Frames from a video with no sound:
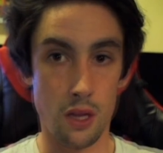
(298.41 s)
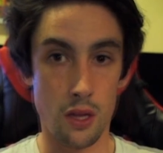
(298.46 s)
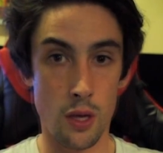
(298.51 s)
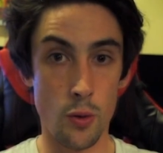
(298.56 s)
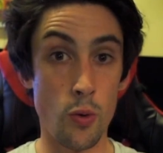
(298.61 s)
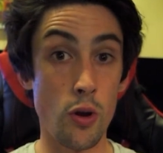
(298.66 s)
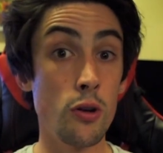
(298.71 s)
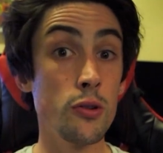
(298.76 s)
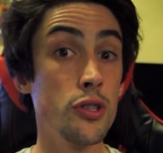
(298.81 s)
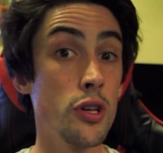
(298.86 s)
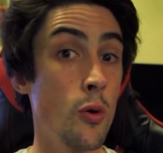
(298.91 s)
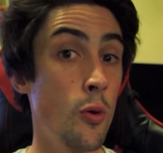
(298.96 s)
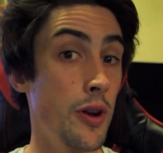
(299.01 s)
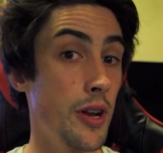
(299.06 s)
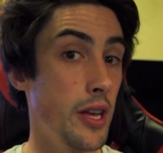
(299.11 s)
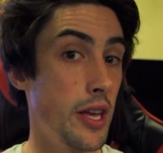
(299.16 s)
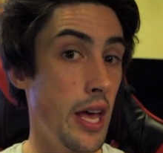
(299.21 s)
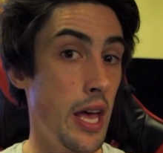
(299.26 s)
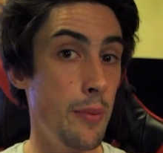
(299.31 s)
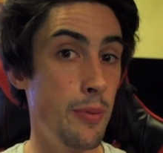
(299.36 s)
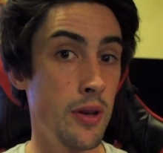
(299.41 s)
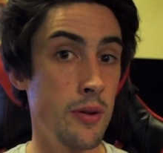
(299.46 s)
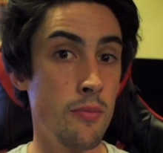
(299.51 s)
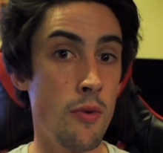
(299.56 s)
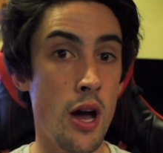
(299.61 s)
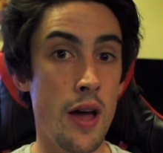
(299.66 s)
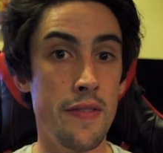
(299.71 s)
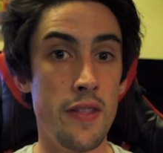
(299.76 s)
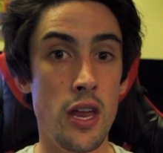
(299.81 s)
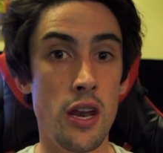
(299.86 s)
You will also want to keep in
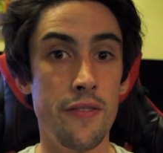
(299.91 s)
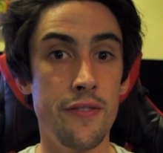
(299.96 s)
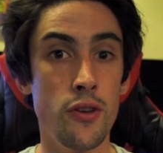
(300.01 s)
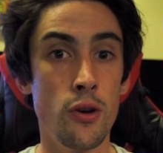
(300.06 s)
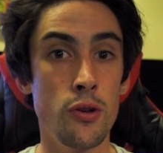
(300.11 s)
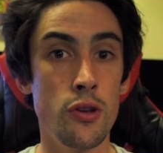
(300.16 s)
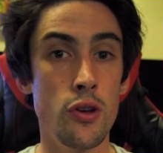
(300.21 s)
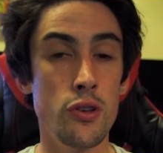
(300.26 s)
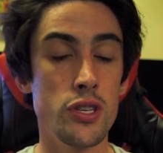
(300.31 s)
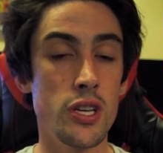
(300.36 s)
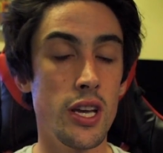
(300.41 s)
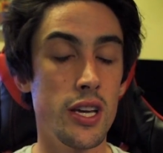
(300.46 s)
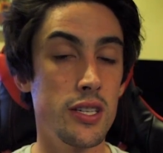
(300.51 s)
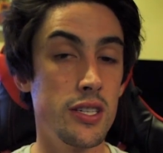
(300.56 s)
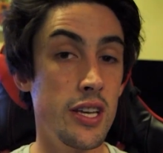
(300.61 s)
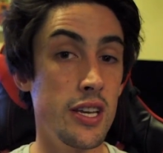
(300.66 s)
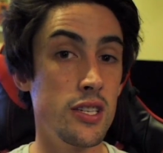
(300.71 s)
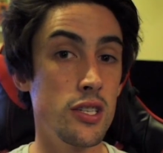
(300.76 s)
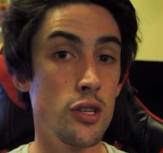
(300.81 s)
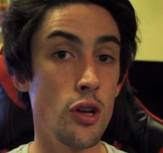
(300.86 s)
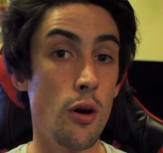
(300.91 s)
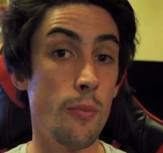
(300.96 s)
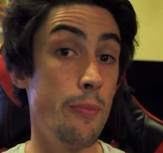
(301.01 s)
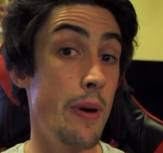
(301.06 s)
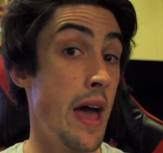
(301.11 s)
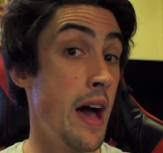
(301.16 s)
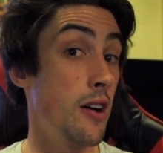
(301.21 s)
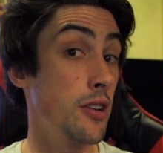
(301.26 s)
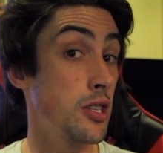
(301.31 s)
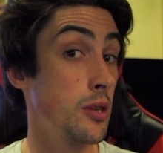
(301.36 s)
mind that if you're using a desktop
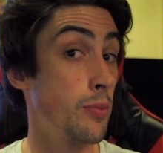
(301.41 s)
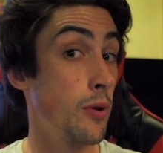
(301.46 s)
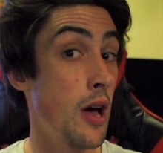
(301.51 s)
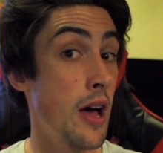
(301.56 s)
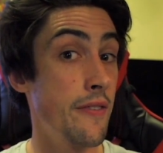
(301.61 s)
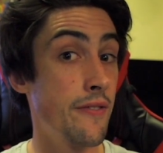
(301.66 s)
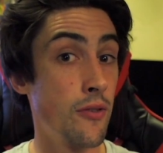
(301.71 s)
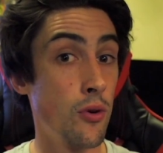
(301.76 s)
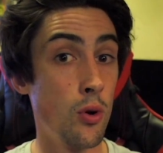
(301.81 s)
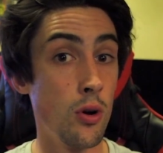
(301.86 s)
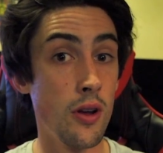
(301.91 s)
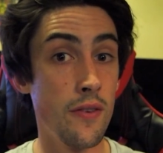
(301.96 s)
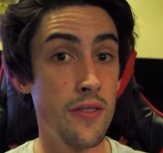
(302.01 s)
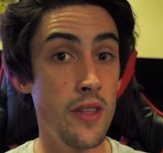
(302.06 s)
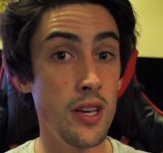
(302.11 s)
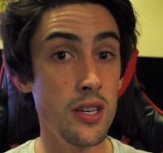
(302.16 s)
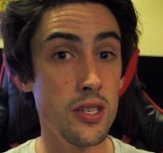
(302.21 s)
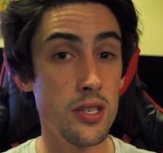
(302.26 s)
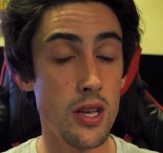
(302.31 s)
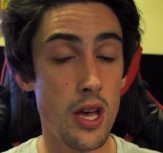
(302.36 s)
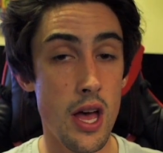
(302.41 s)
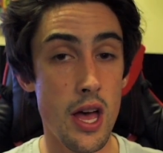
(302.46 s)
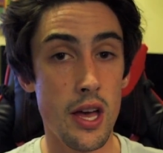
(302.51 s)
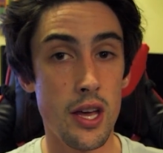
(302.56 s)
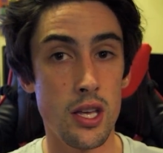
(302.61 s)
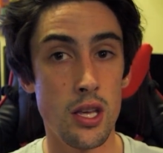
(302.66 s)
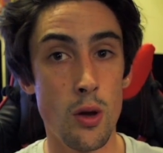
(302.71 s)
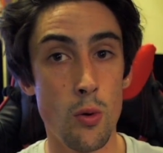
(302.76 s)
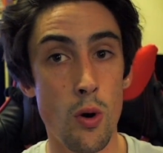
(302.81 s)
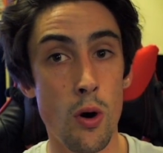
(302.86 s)
power supply for all of this,
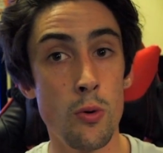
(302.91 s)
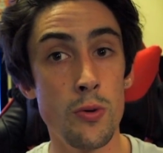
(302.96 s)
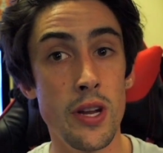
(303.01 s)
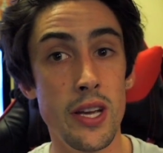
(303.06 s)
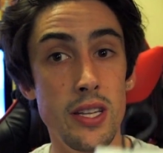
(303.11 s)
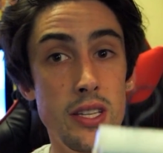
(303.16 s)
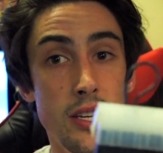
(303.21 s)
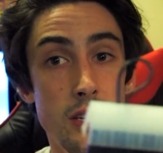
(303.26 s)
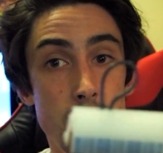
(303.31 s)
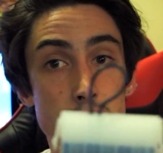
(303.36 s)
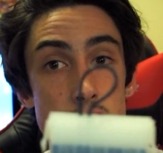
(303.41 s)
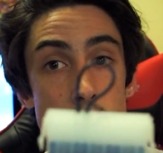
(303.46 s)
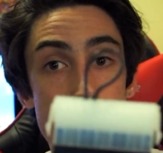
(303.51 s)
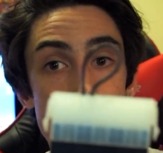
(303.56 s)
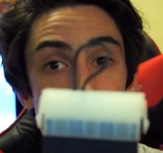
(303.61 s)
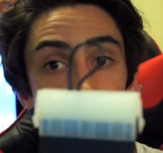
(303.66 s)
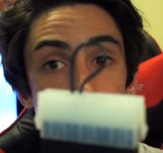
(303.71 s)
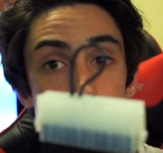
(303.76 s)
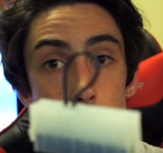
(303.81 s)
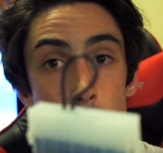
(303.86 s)
you will need to jump the